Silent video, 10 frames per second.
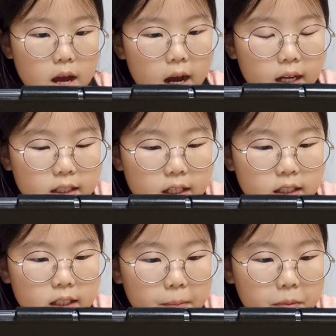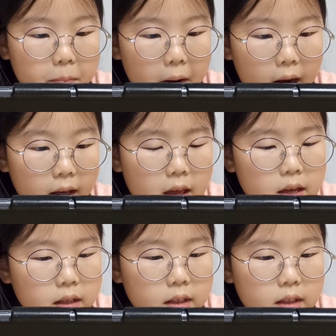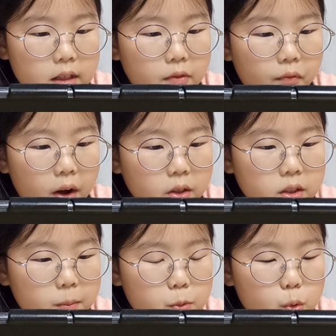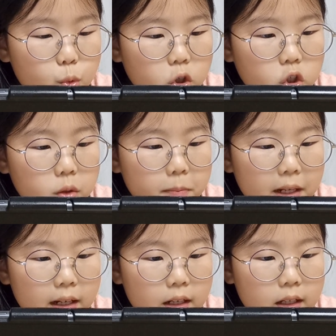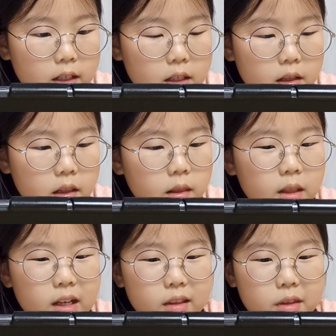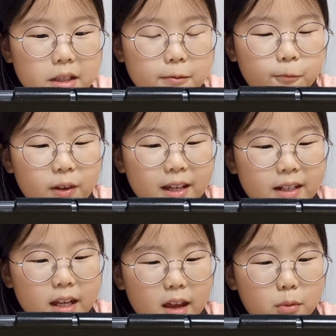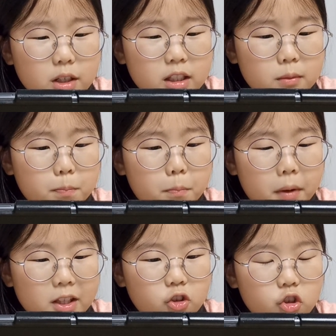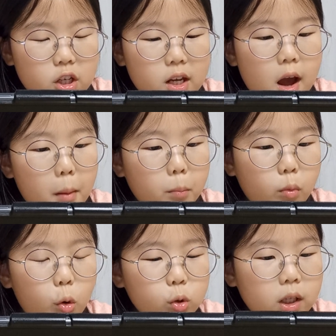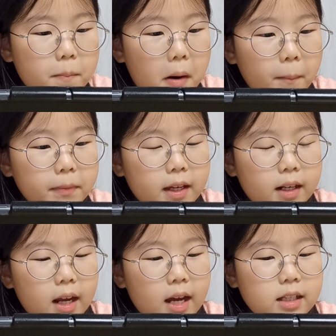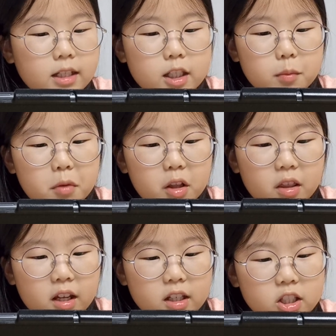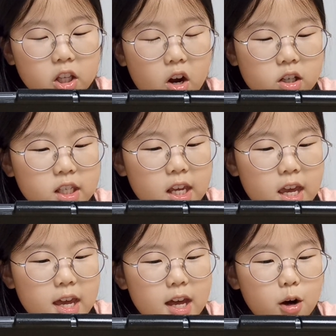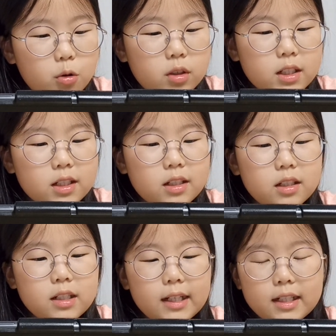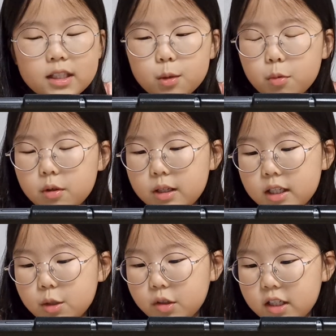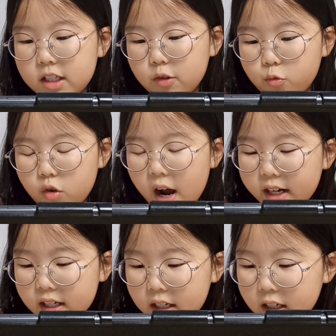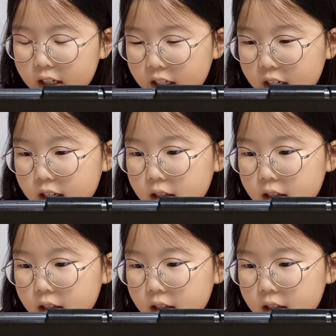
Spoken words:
As he stepped back, he felt some squishy beneath his feet. It was spongy, moldy pumpkin, and it smelled like socks. "Ew, this one is rotten.